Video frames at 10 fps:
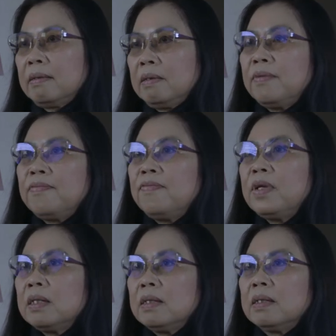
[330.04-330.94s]
the
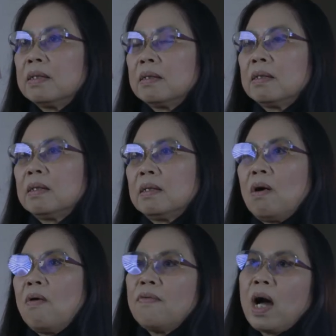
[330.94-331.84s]
field
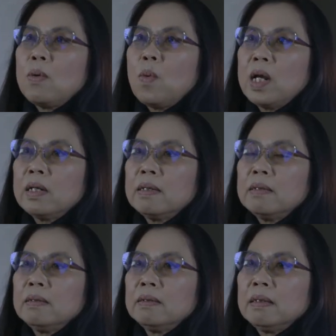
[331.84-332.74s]
of how one
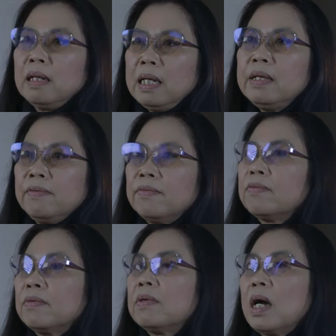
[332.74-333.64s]
live
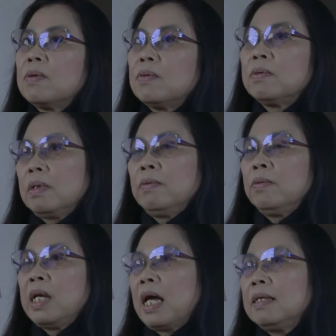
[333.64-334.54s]
our
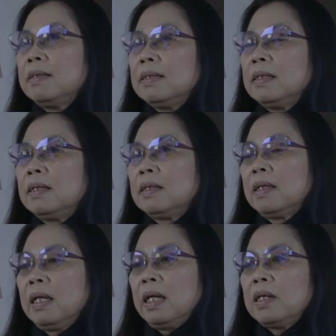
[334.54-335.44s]
reality
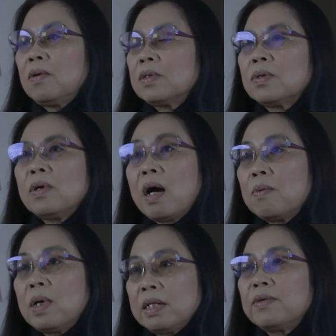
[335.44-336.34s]
and also how
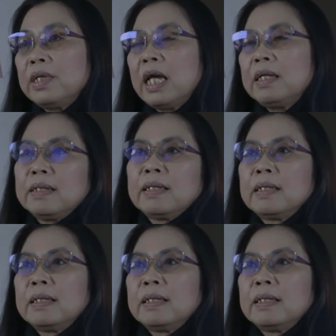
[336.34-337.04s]
one create.